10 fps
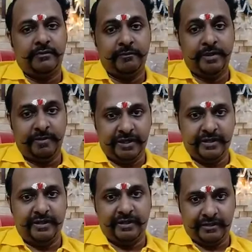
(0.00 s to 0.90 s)
BPT
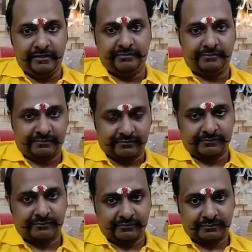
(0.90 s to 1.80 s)
degree.
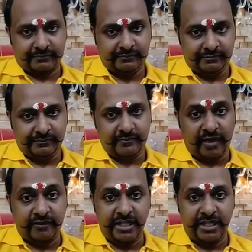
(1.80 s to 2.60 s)
We